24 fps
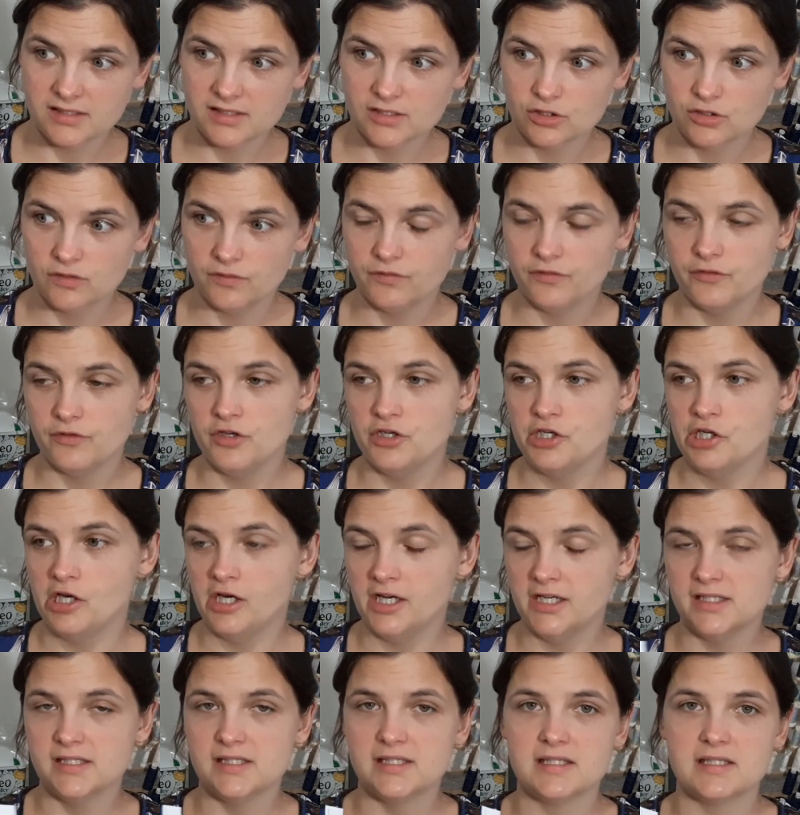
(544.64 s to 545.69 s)
sort of
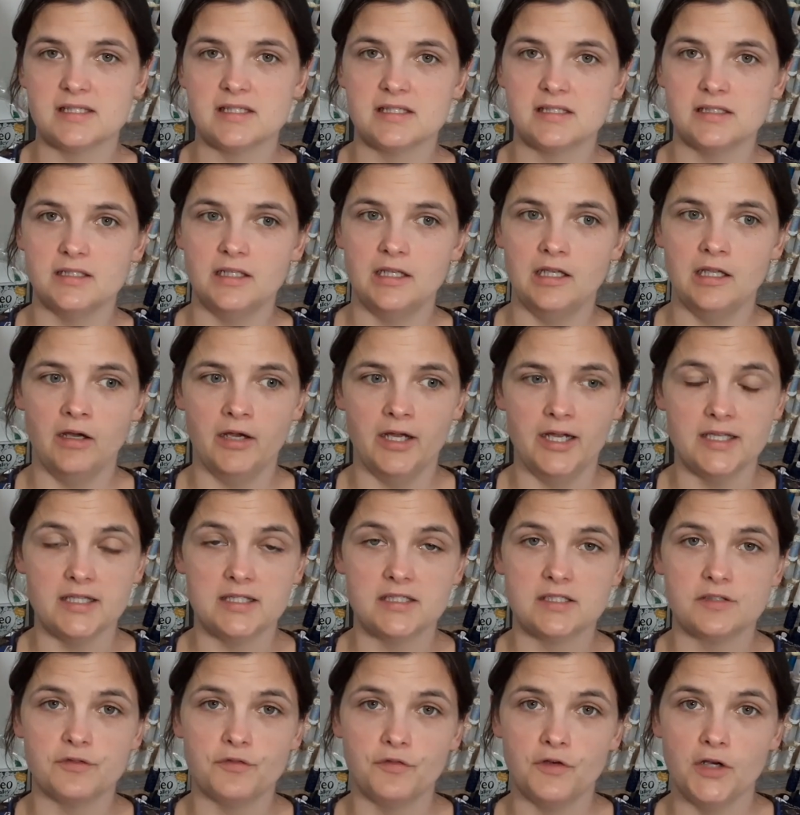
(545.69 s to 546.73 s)
nice,
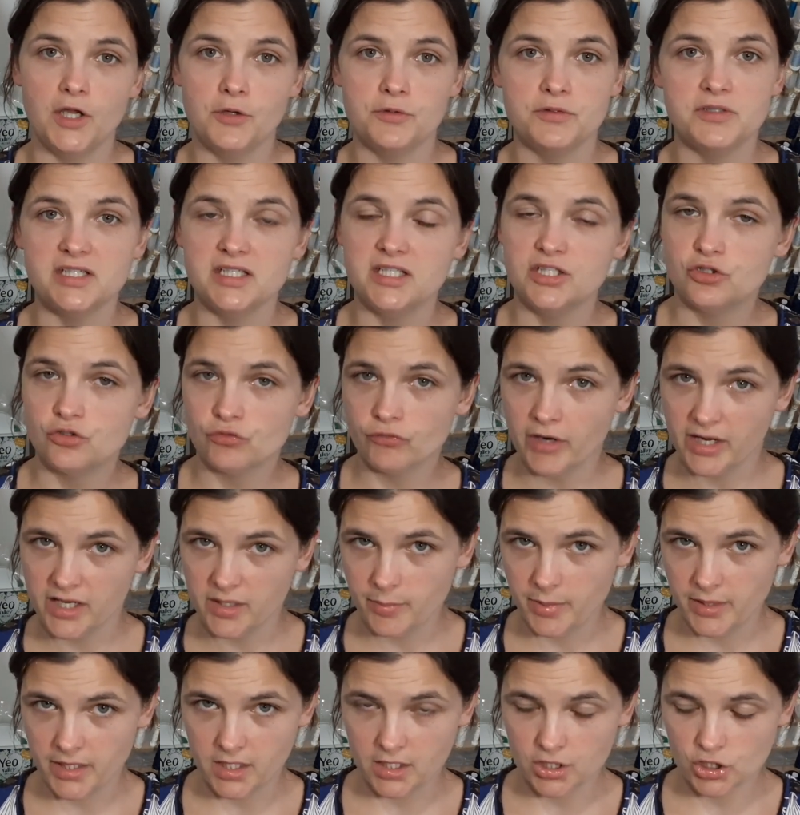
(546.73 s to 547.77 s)
light, floaty,
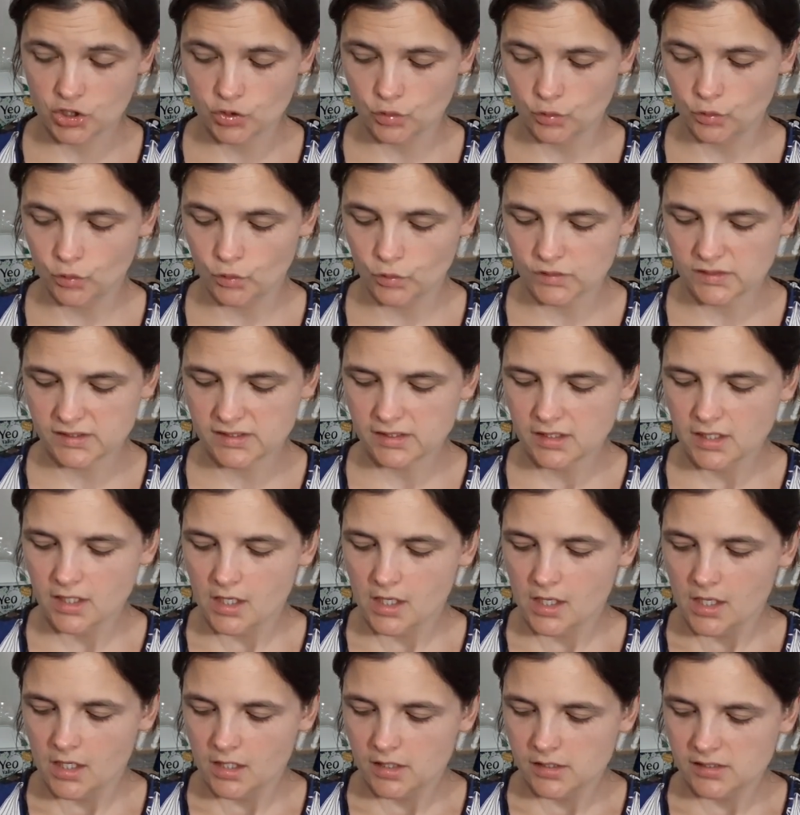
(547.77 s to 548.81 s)
drapey shorts.
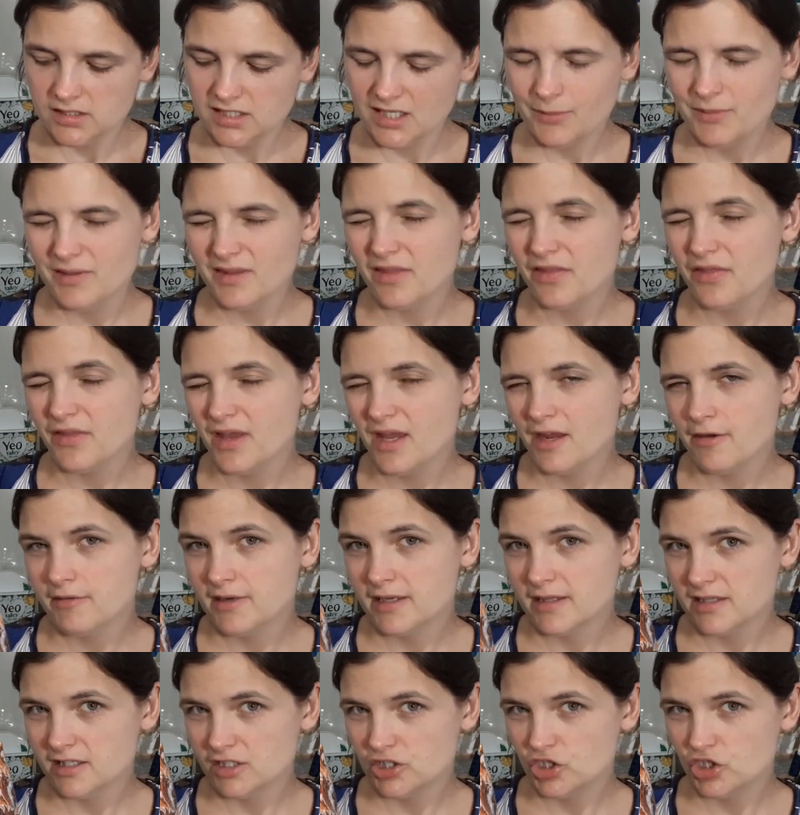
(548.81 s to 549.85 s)
So in theory
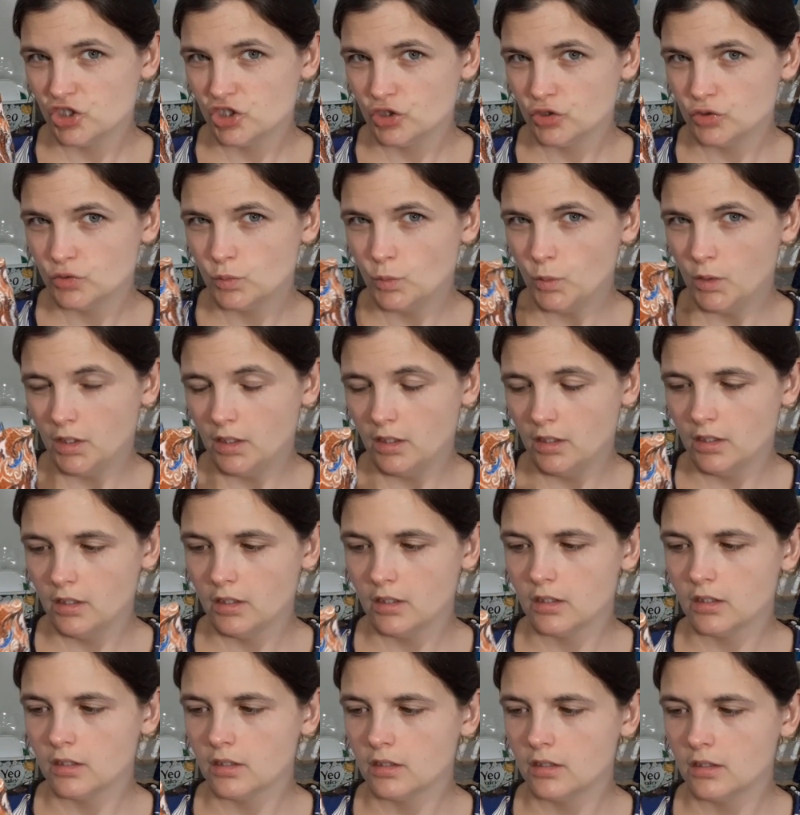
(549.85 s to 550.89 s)
this should
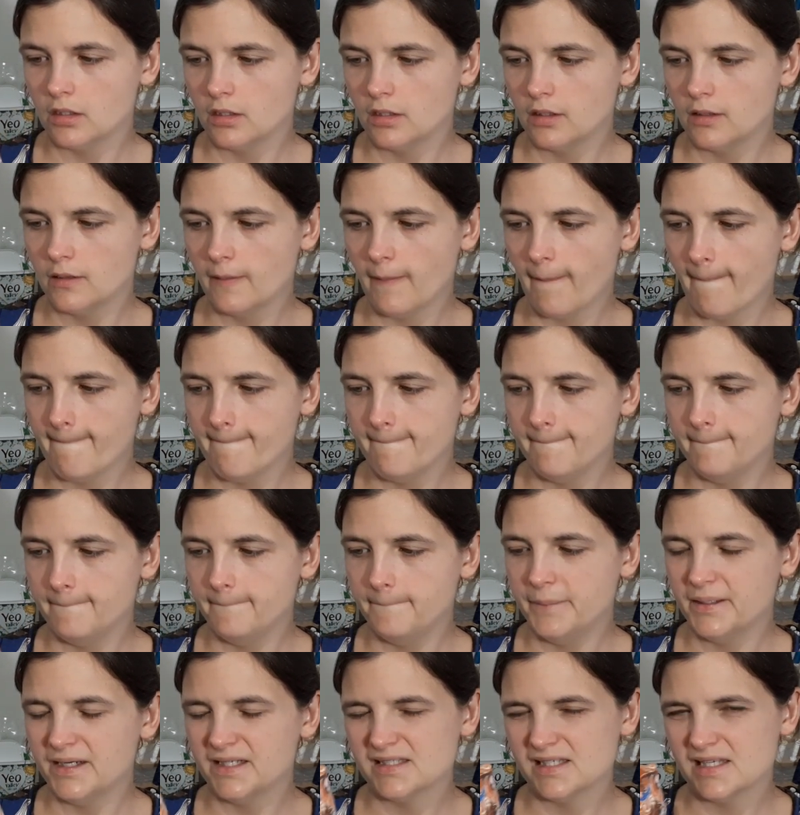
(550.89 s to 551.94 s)
work.
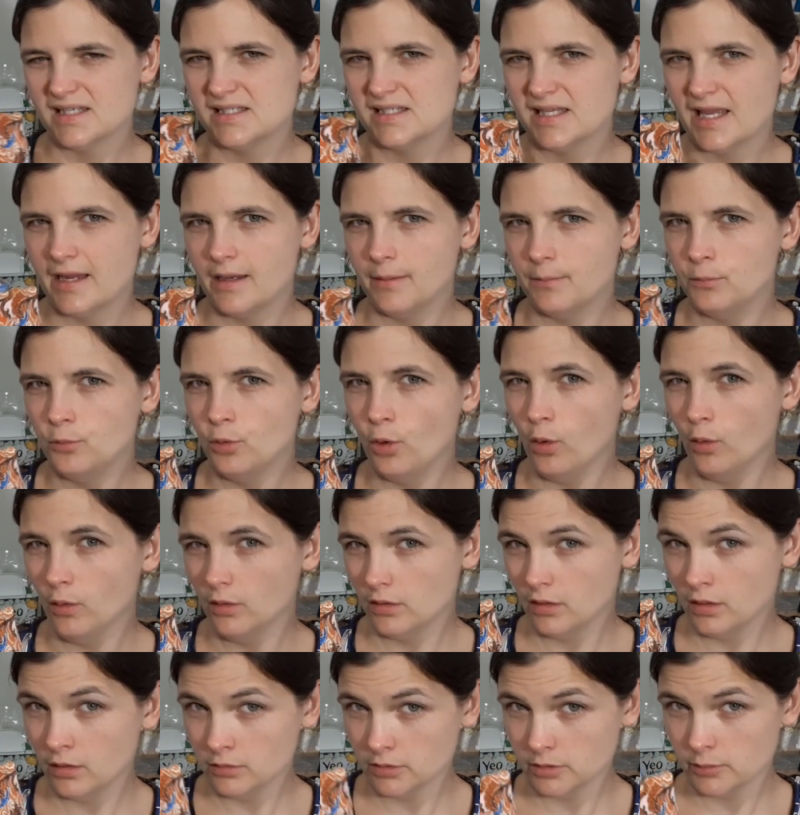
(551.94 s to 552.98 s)
But as I say, I'm not
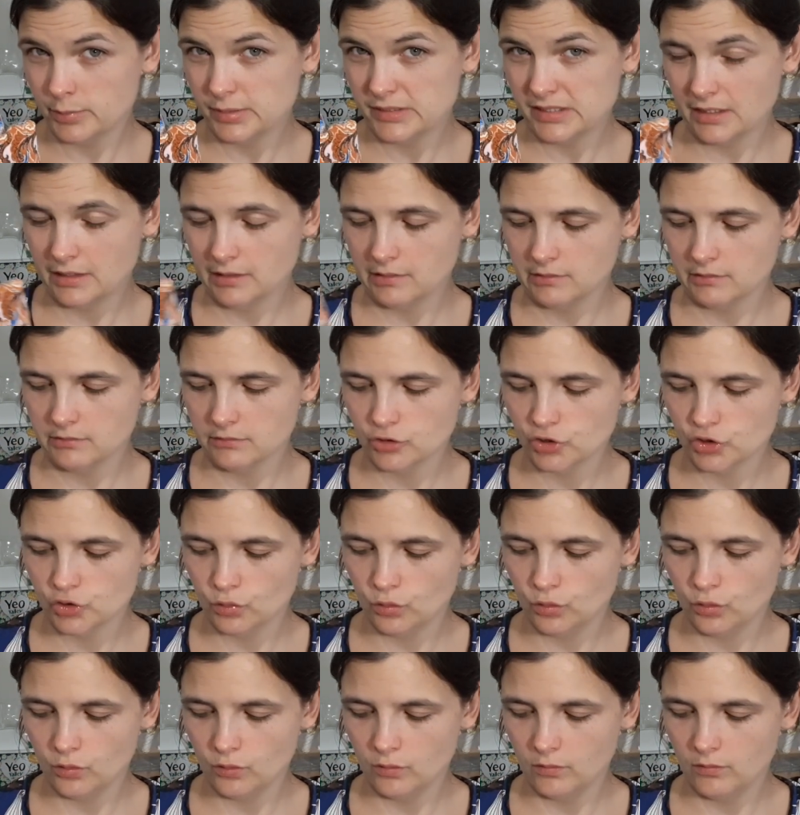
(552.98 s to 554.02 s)
100%
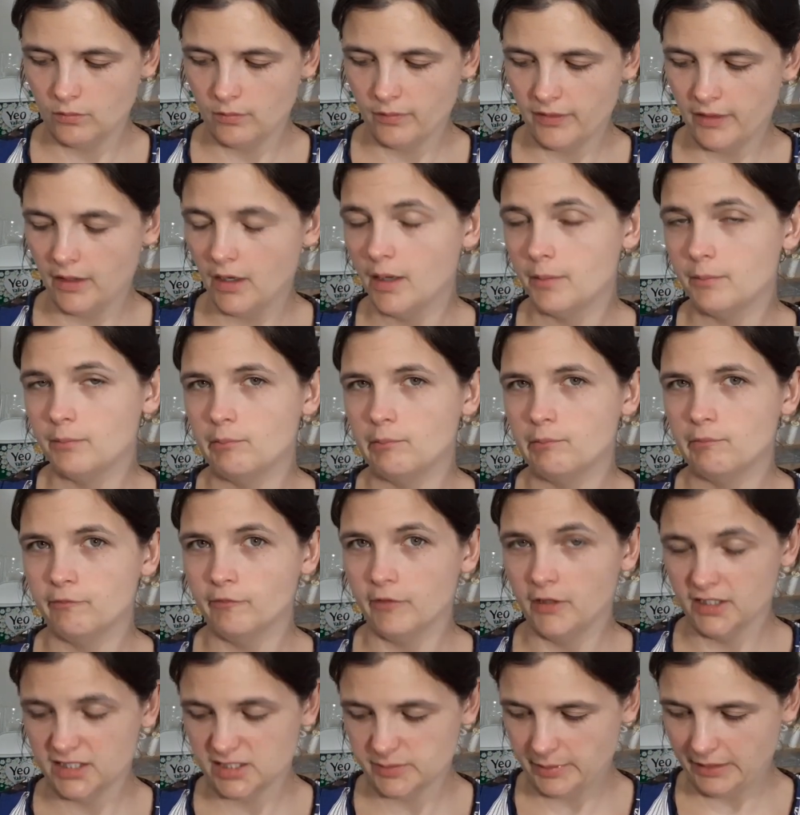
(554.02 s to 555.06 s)
sure that I'm
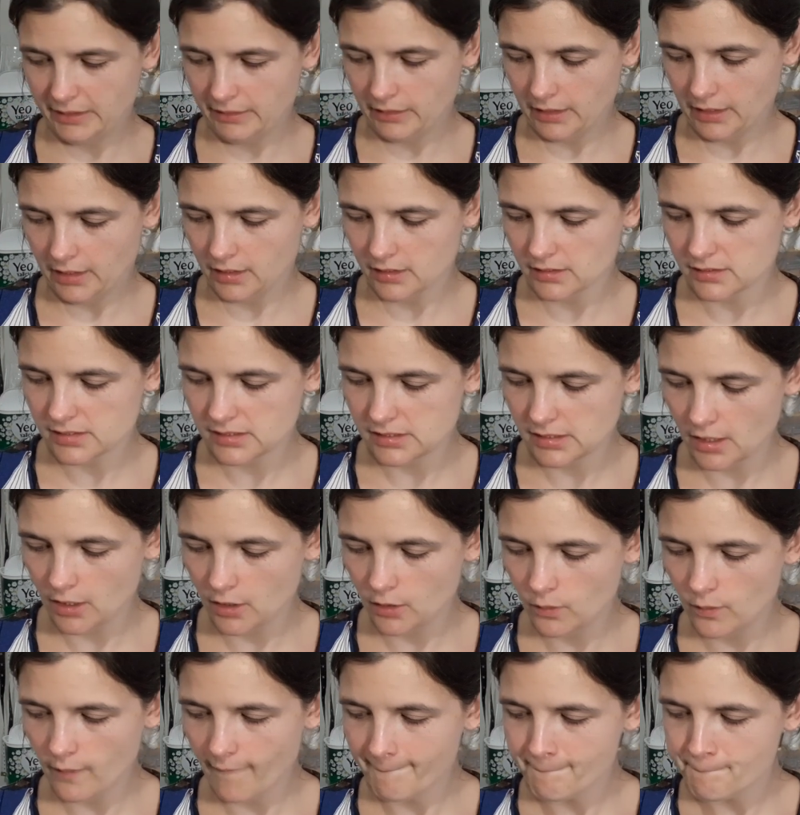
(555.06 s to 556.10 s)
right about that. So